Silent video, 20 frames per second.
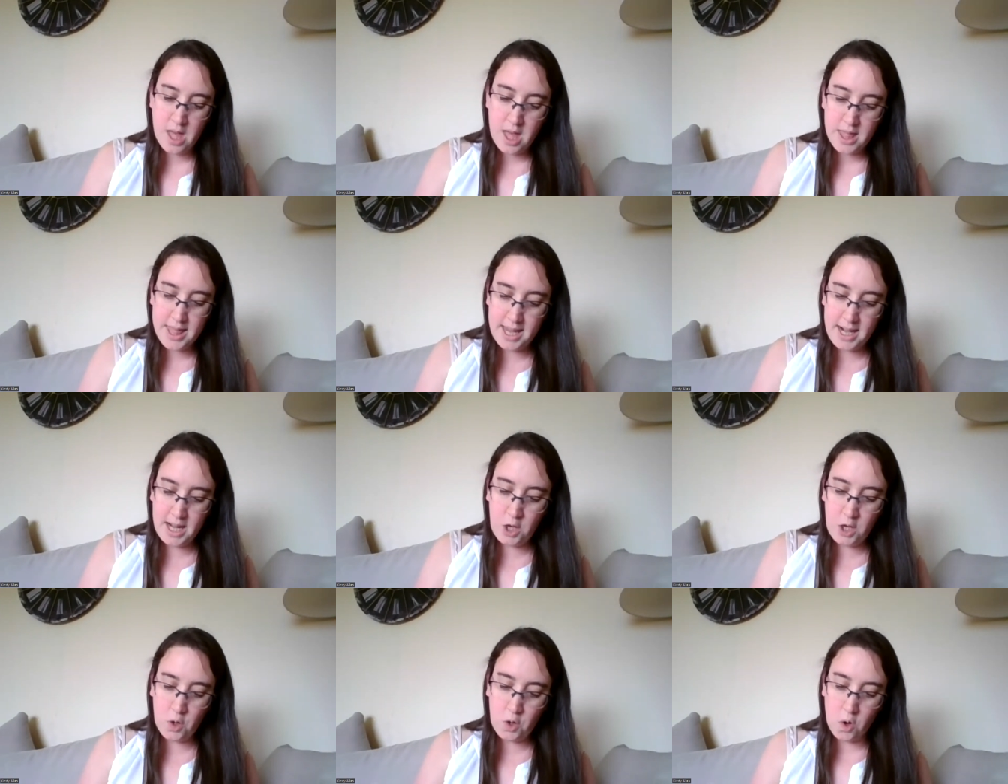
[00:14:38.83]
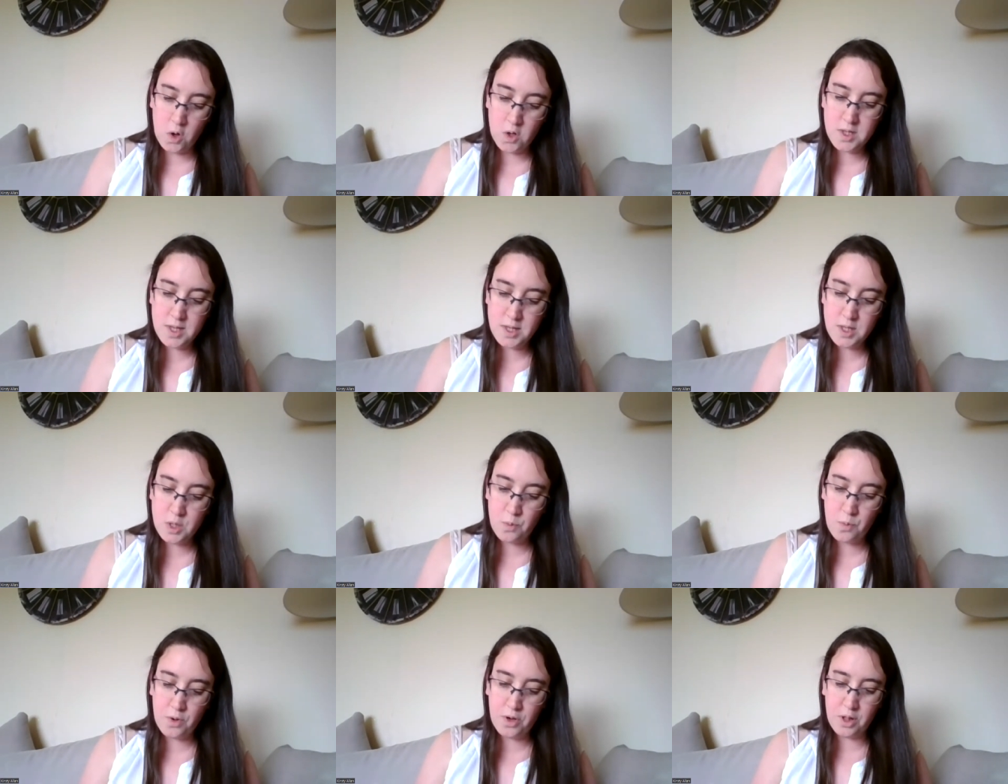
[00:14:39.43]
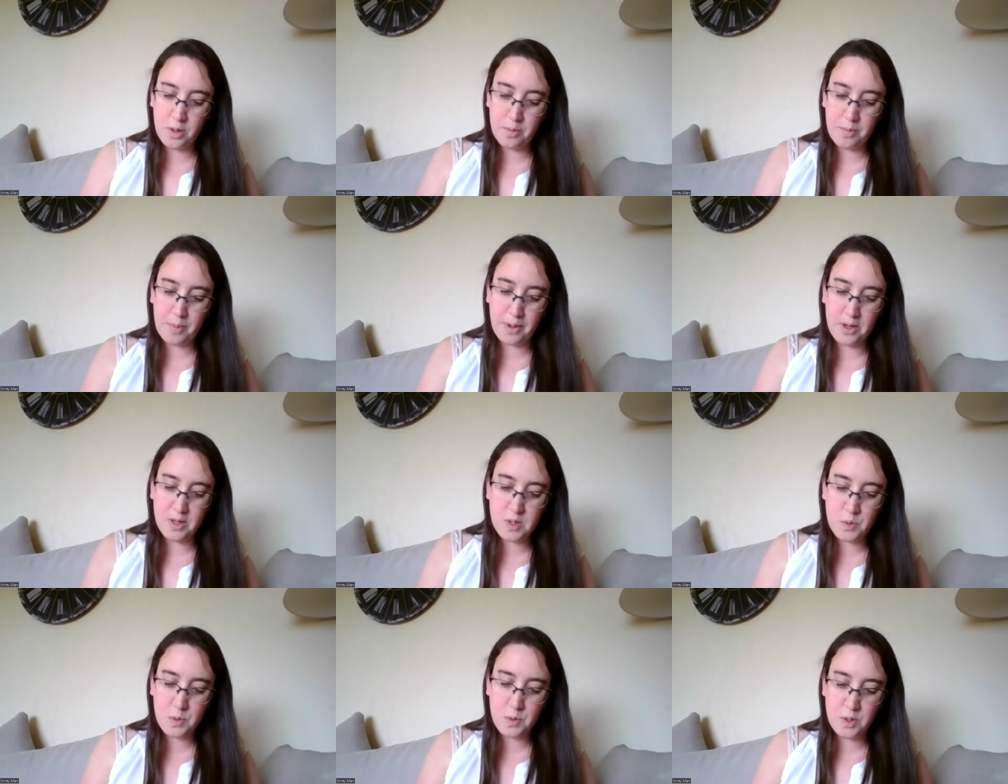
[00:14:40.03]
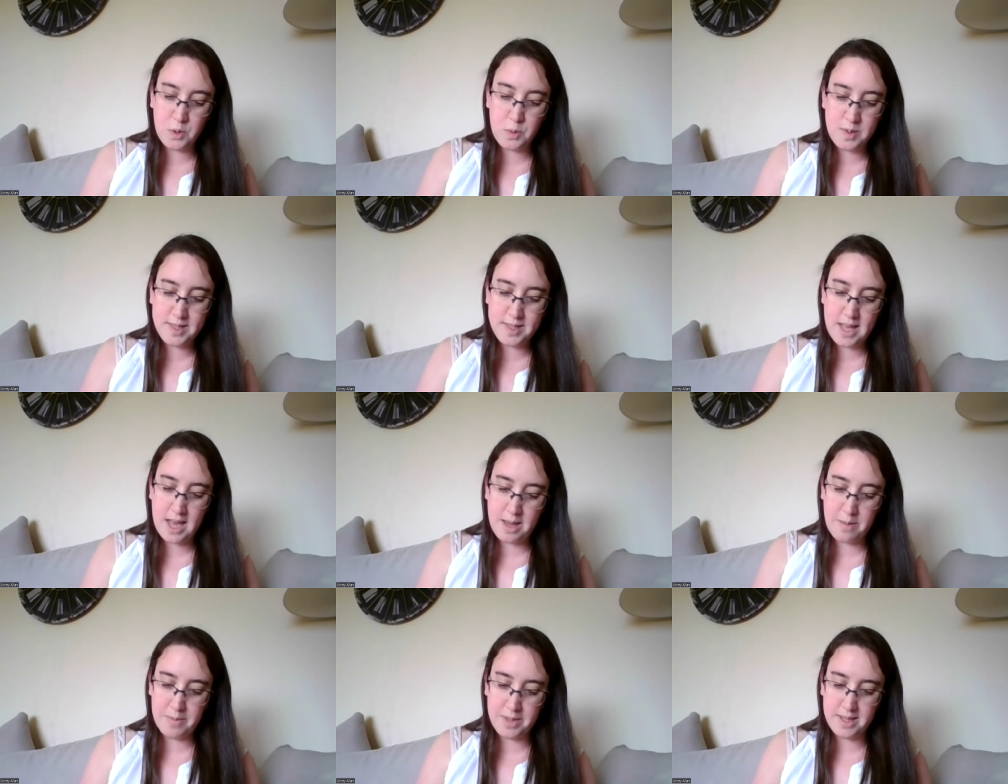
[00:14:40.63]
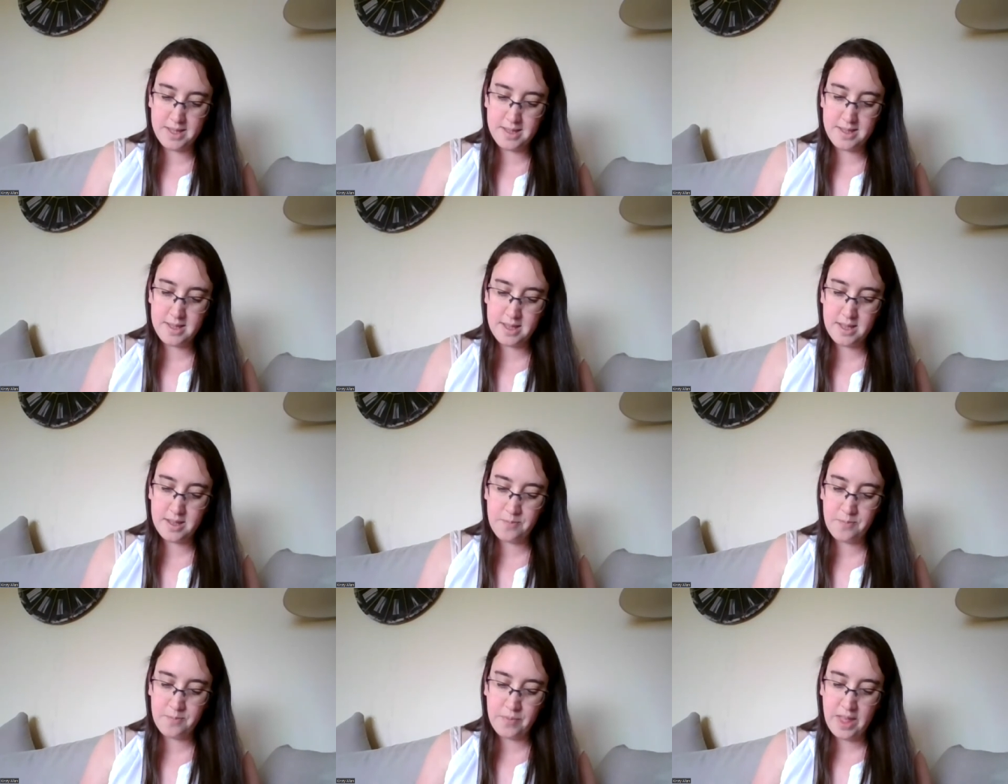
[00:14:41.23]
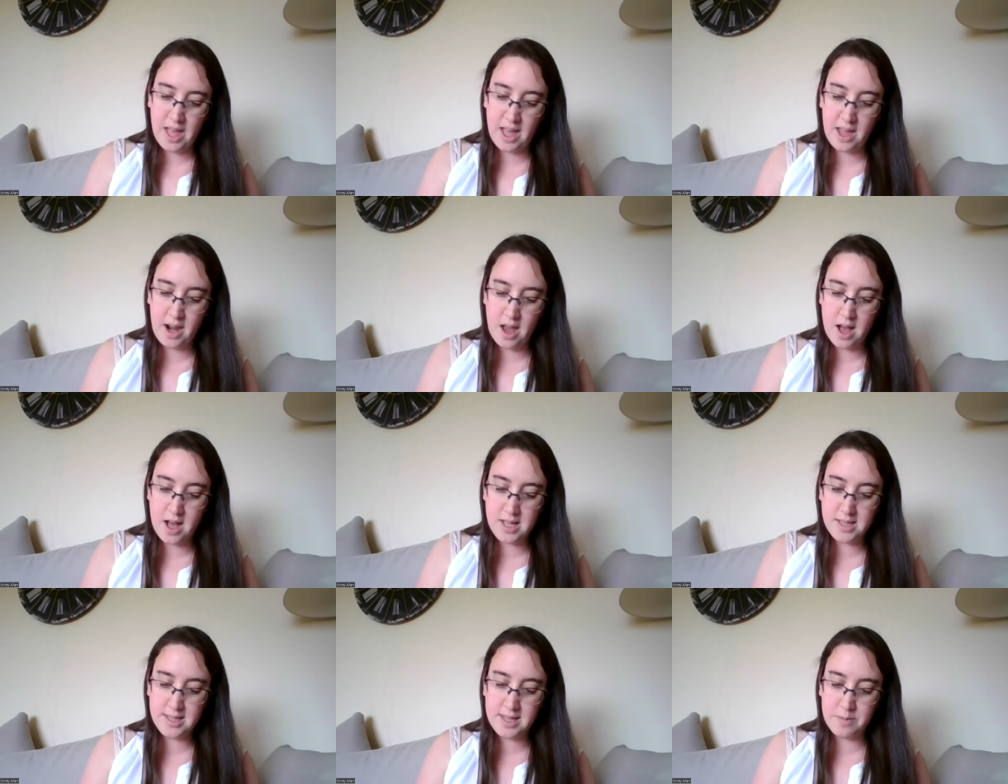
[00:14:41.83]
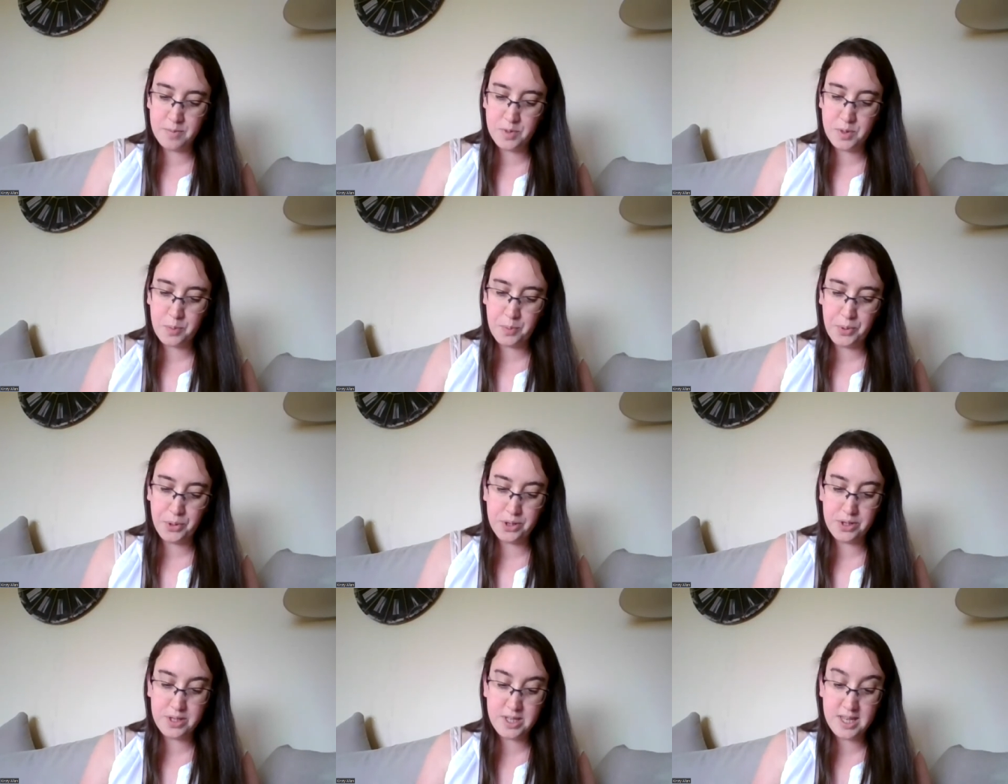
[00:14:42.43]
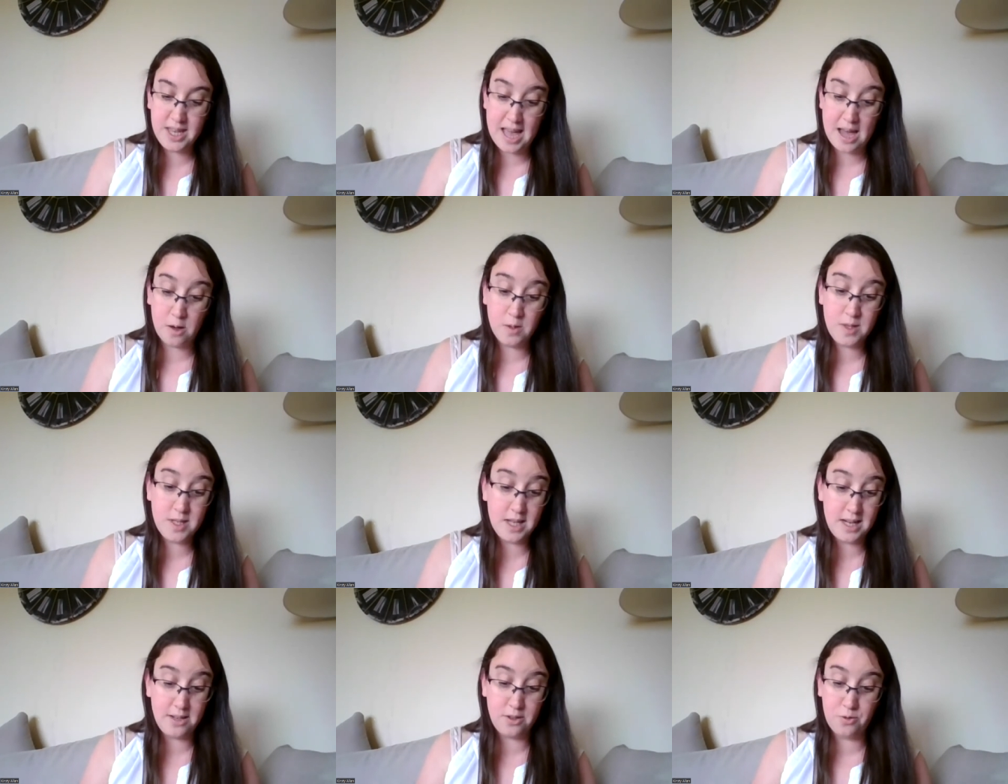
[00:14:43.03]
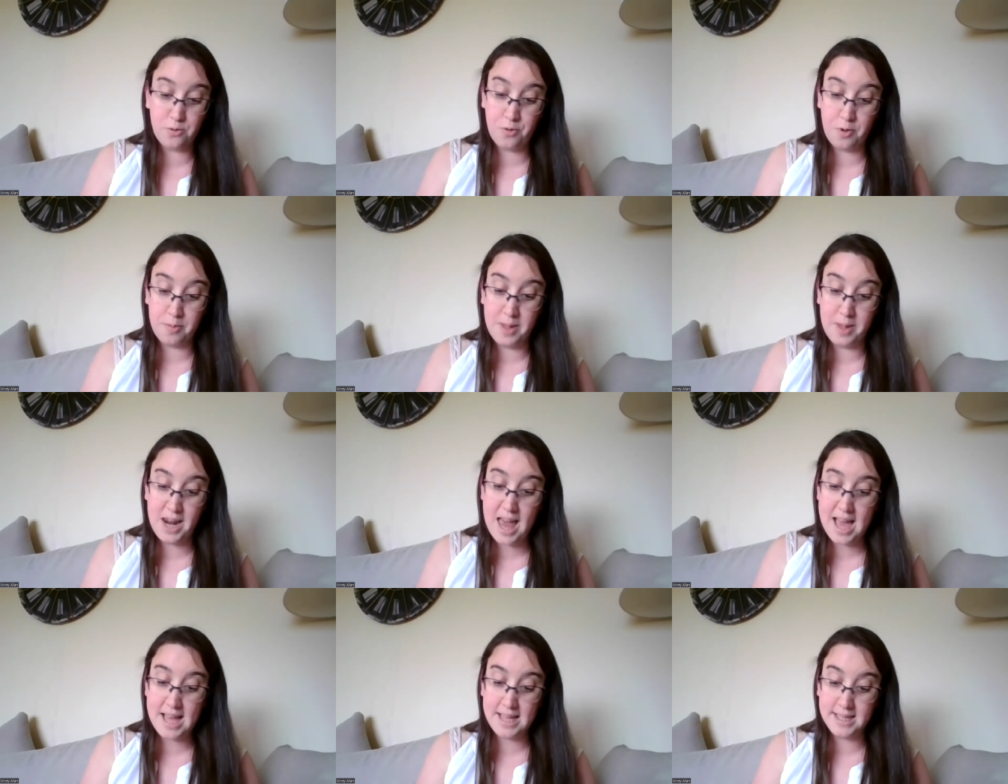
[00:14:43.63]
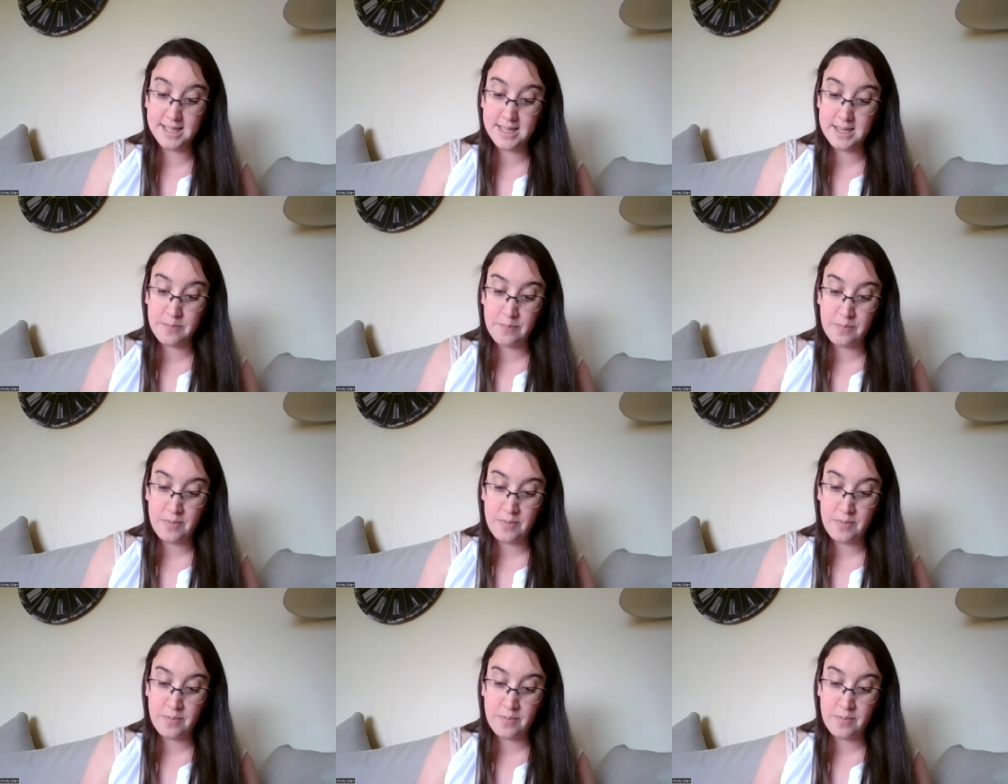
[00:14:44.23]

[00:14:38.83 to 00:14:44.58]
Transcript: Then he got into one of the boats, which was Simon's, and asked him to put out a little from the land.